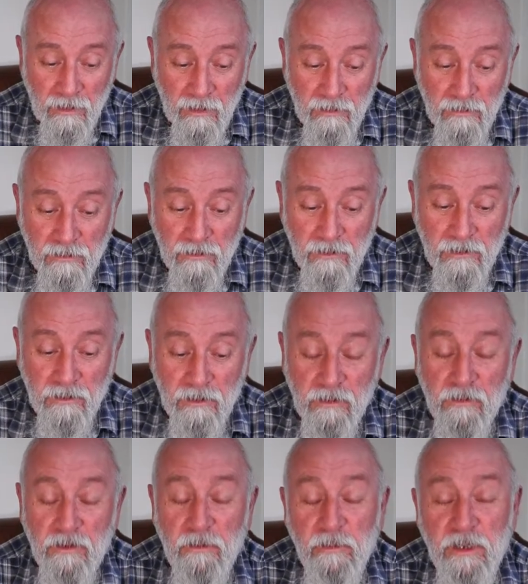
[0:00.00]
But
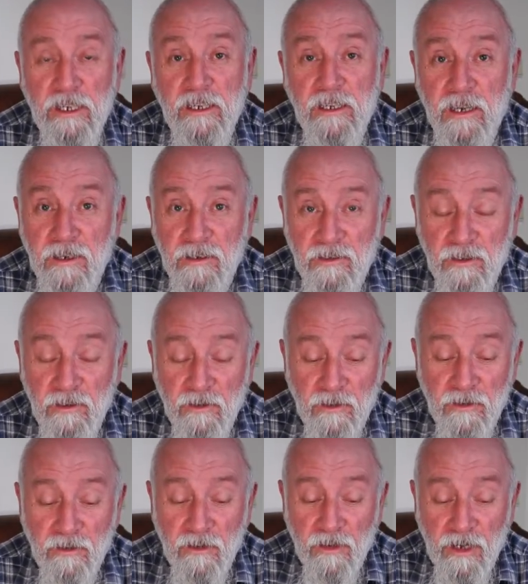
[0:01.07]
some details
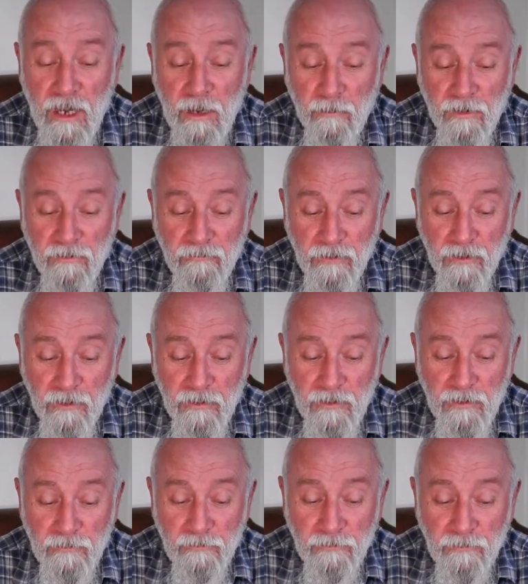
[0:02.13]
on the camera
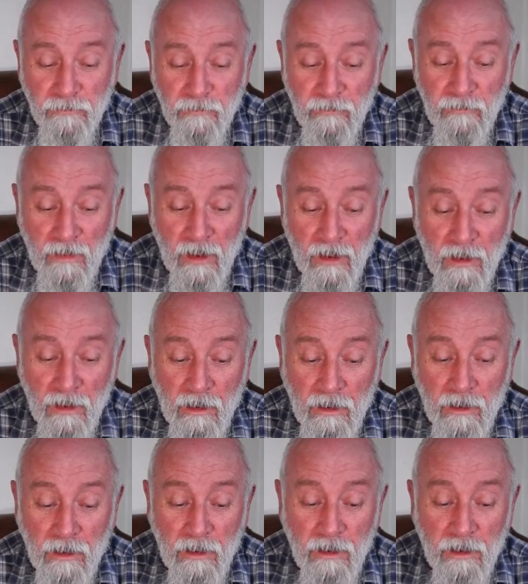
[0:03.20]
first.
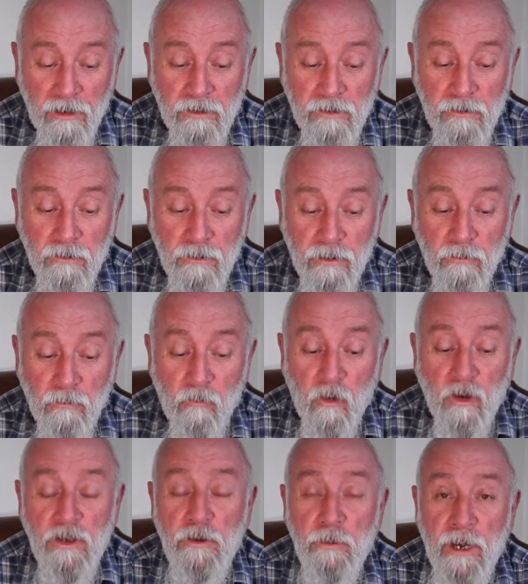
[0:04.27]
It took
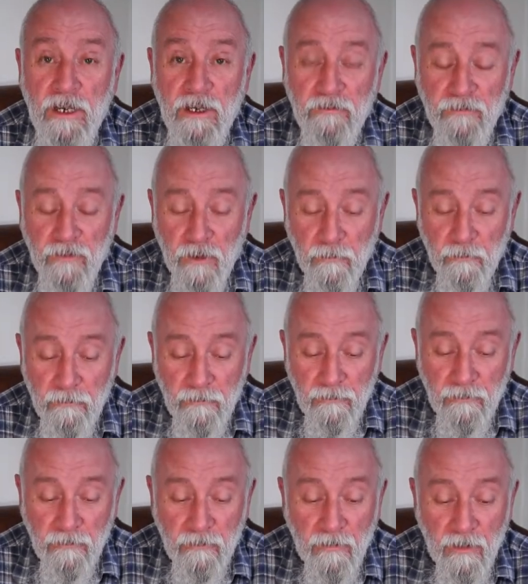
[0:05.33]
120 film
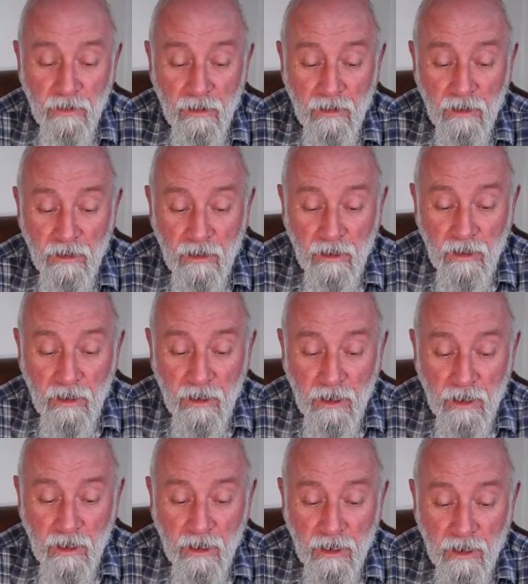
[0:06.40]

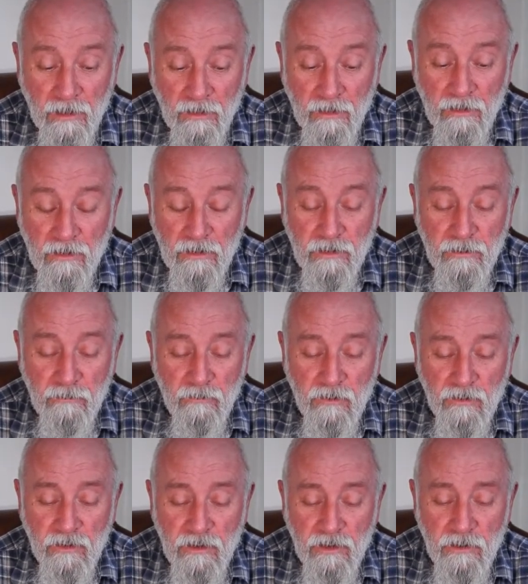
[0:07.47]
and it
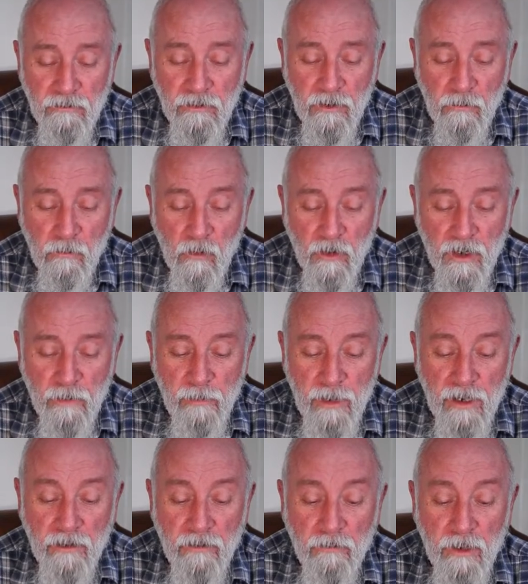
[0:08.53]
was 2 1/4
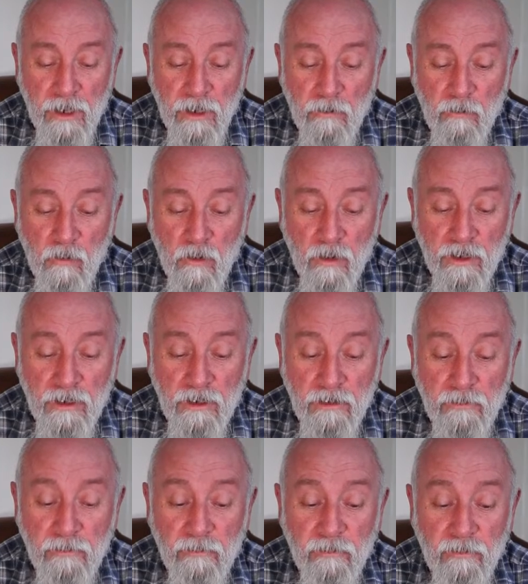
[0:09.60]
by 3 1/4
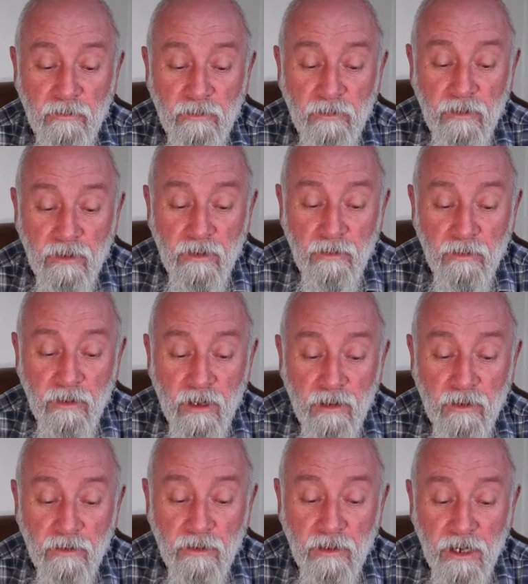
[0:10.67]

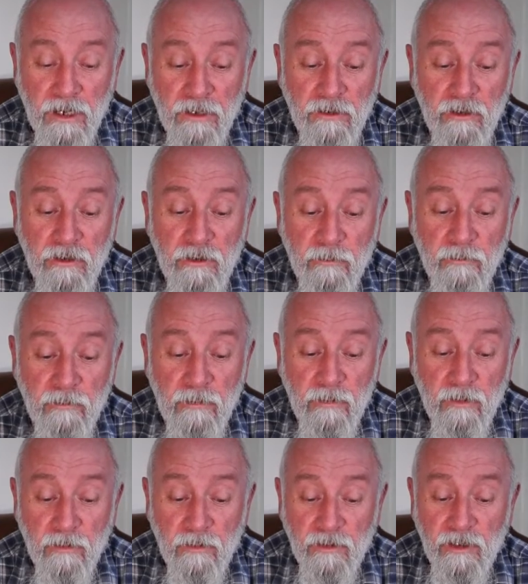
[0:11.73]
inch
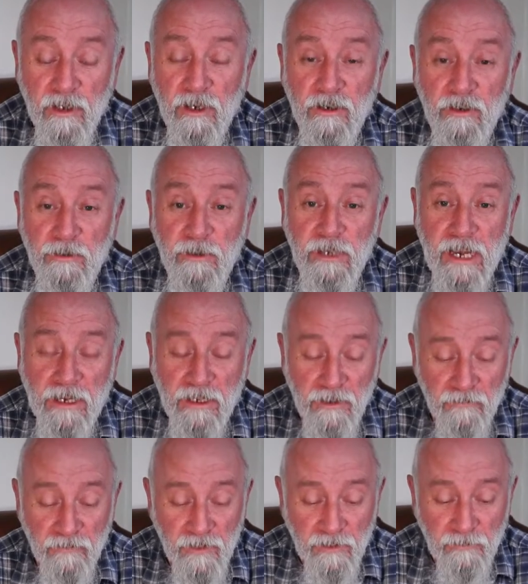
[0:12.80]
size
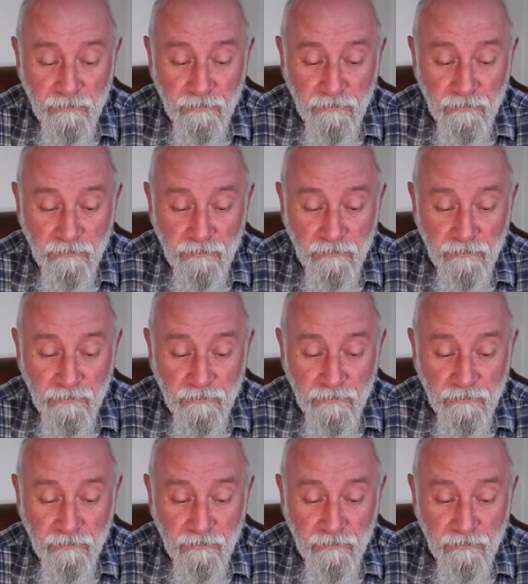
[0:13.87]
negatives.